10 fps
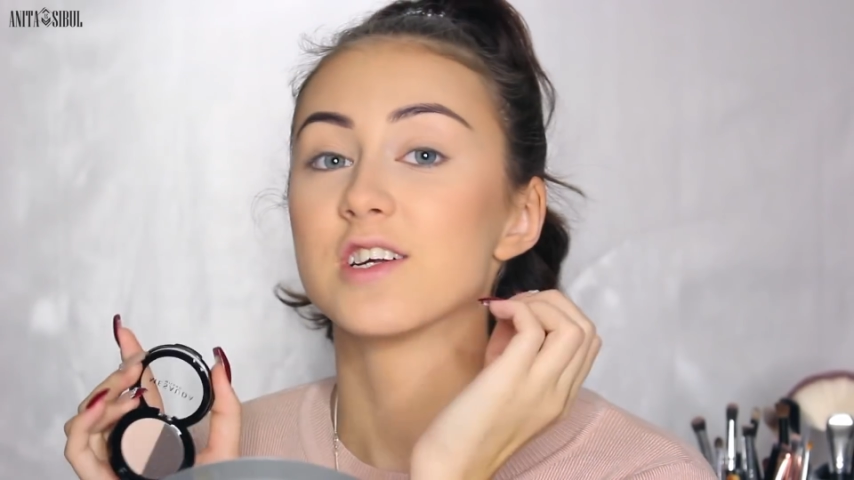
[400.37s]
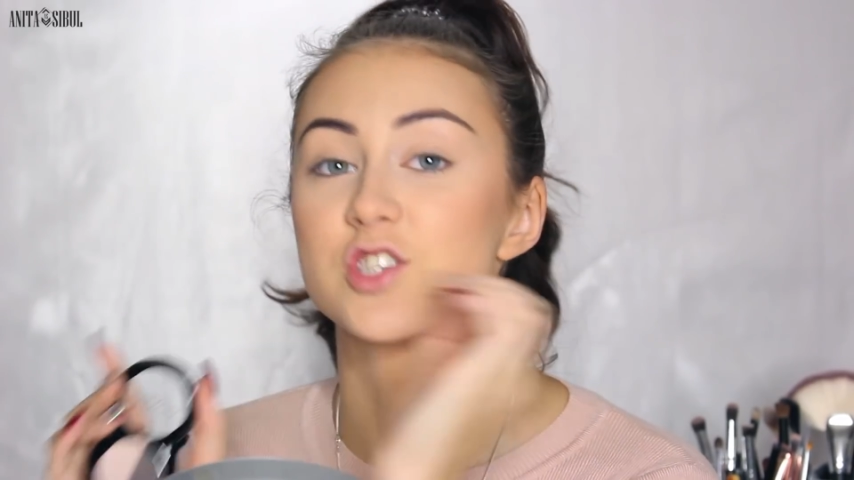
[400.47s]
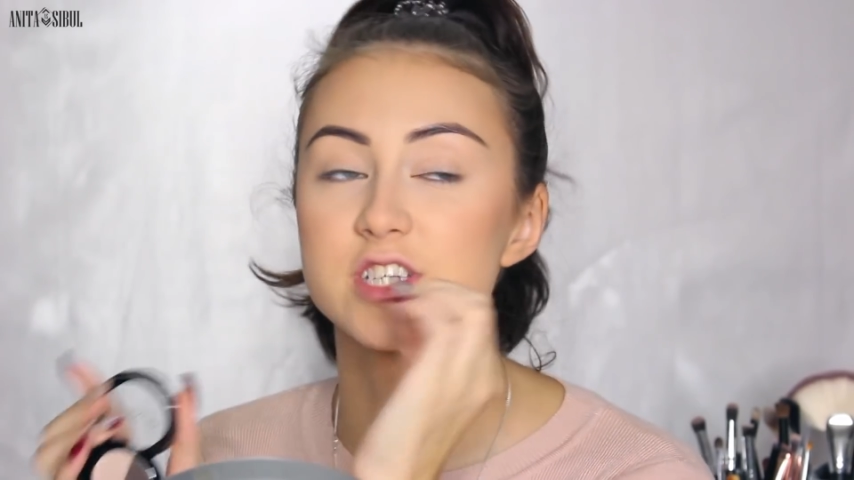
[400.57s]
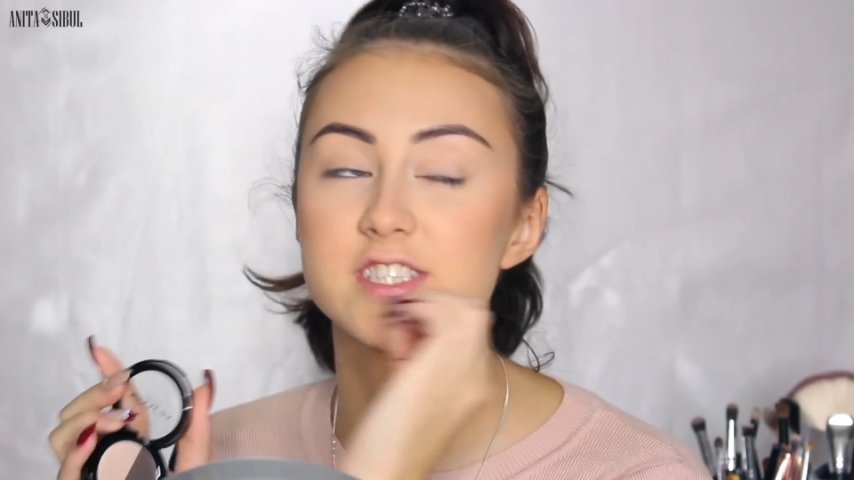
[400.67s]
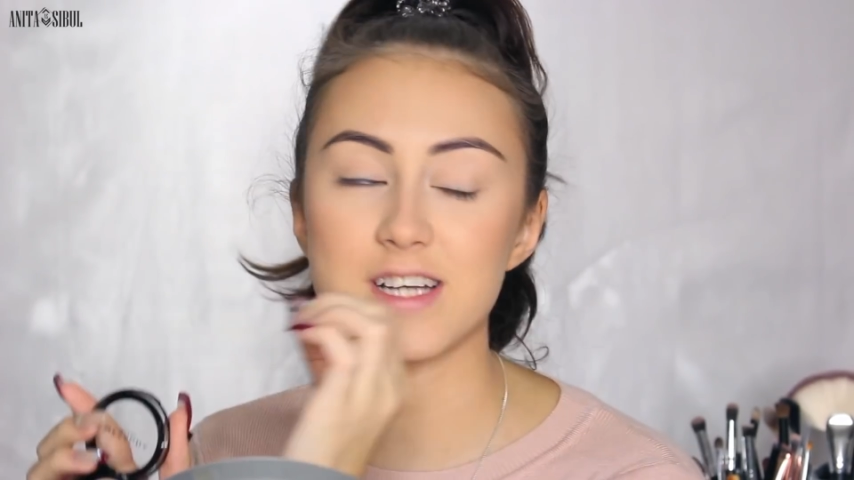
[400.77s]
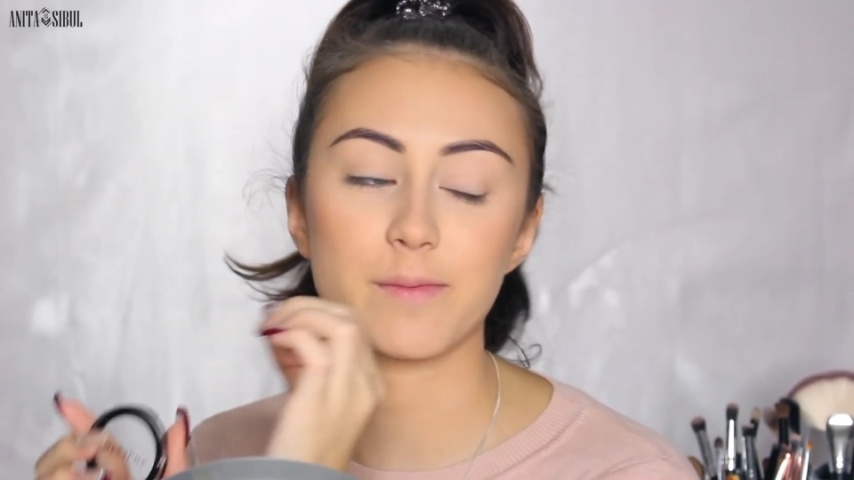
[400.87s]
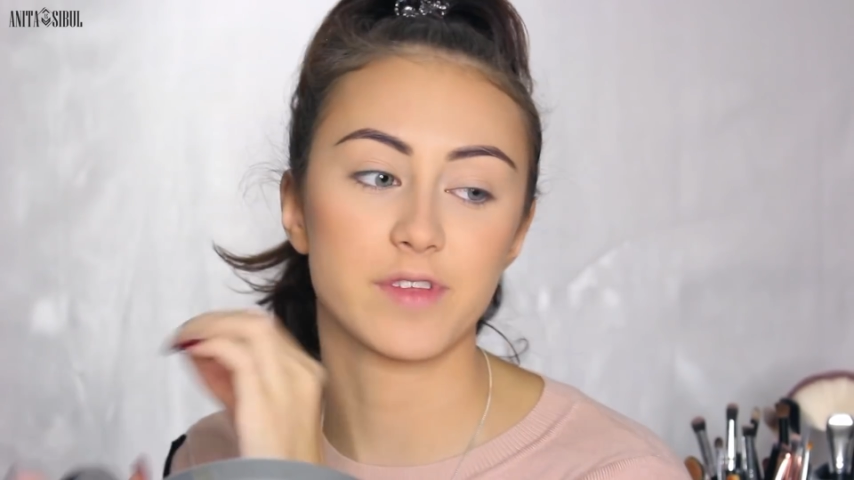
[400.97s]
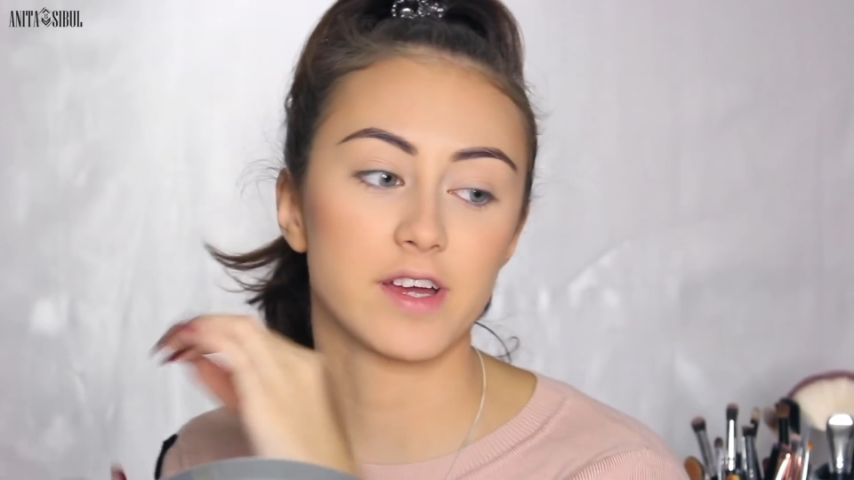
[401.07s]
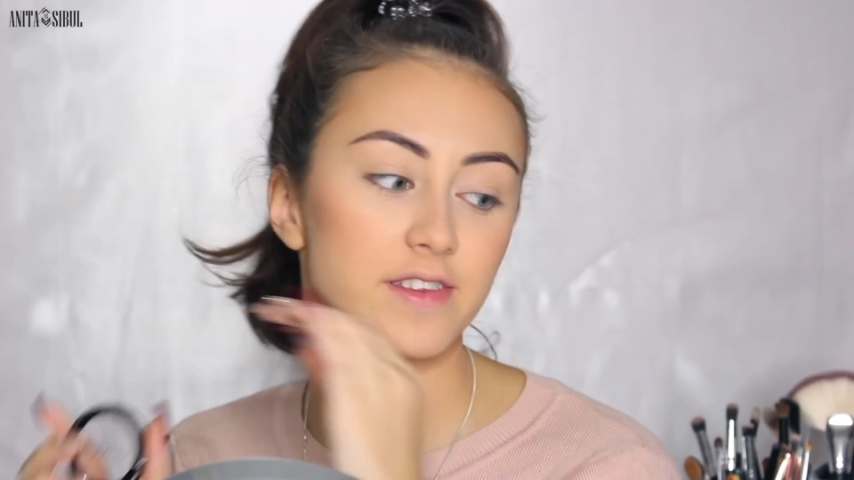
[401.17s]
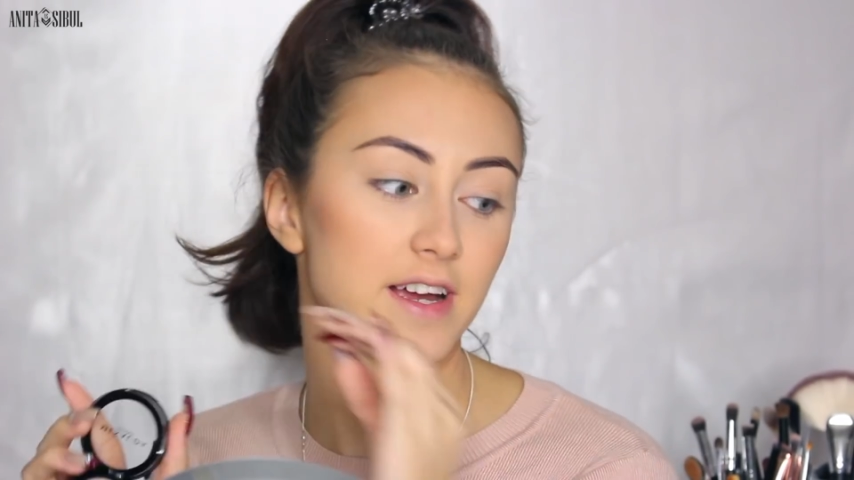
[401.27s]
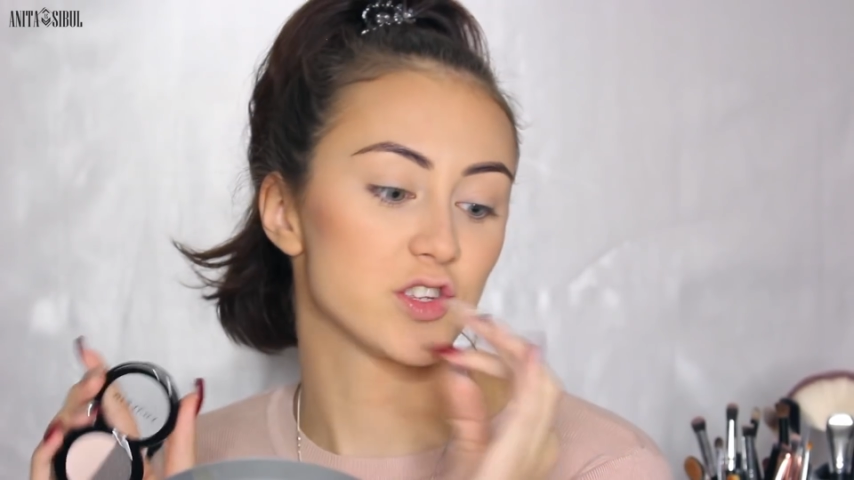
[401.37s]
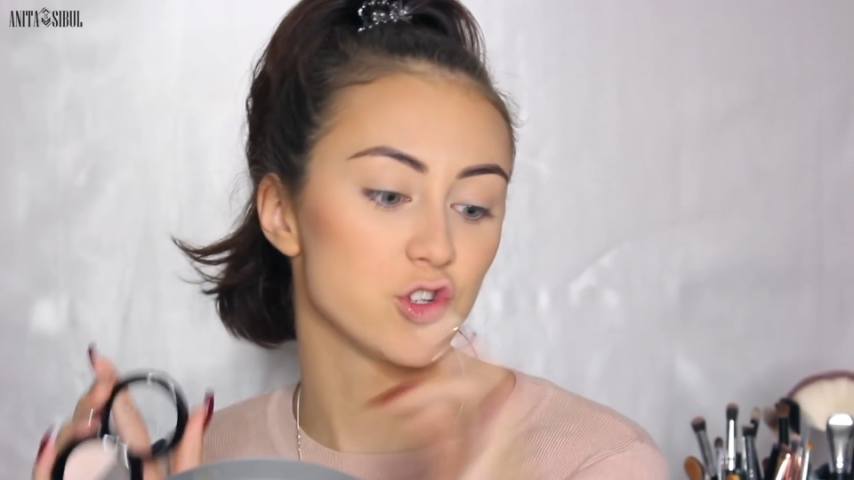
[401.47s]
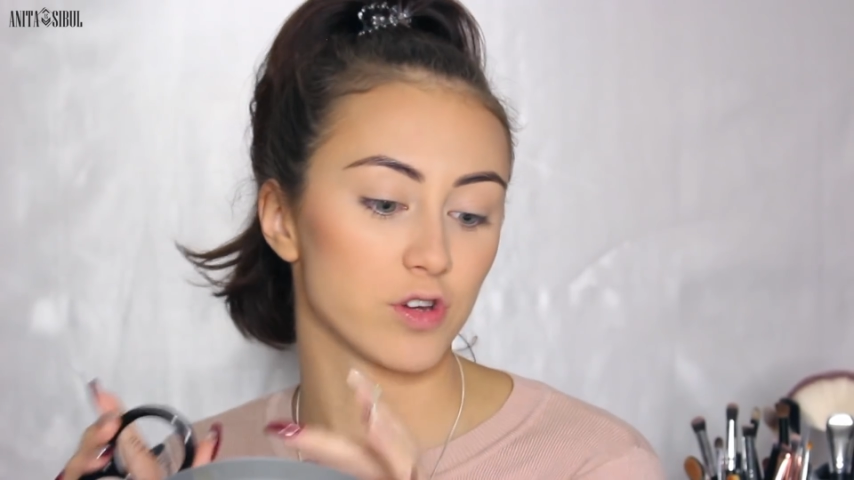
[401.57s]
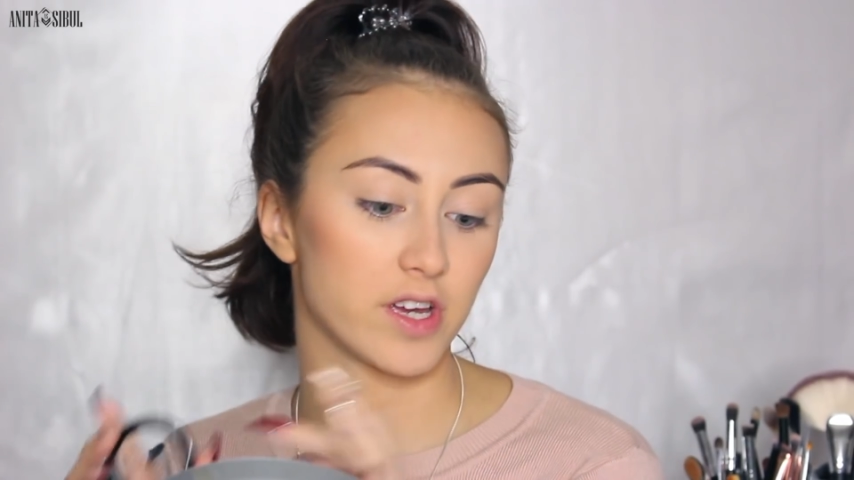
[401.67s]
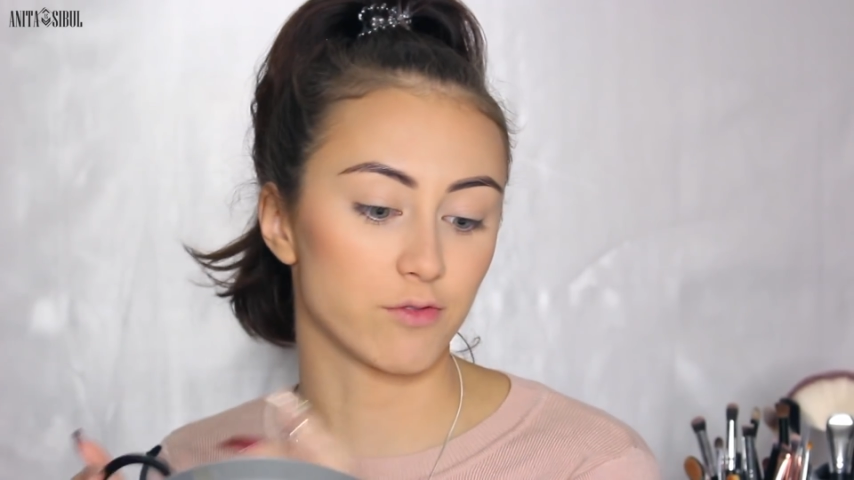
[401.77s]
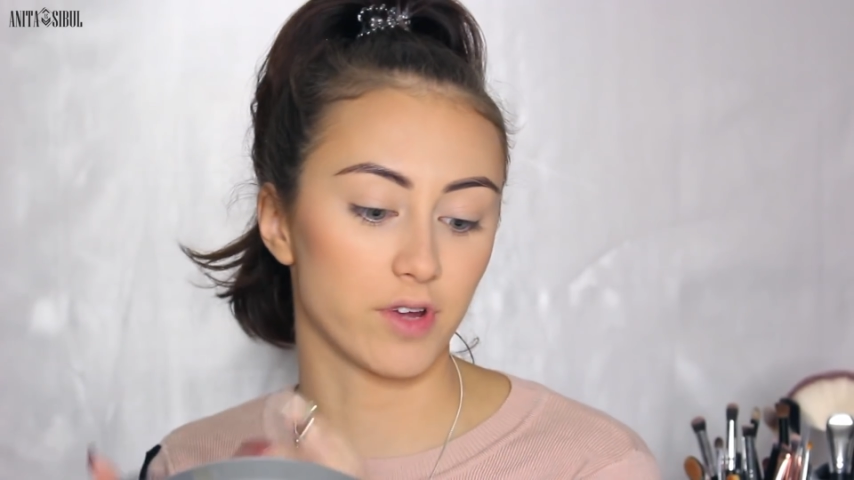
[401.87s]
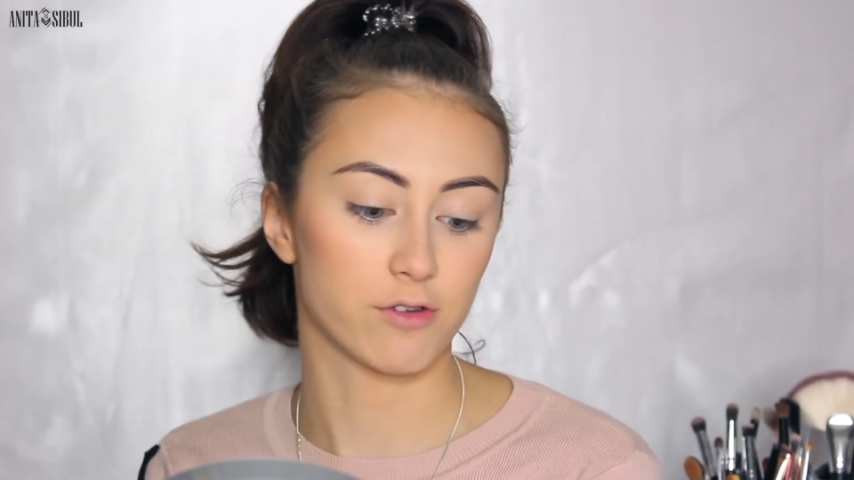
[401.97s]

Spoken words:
Just something that you can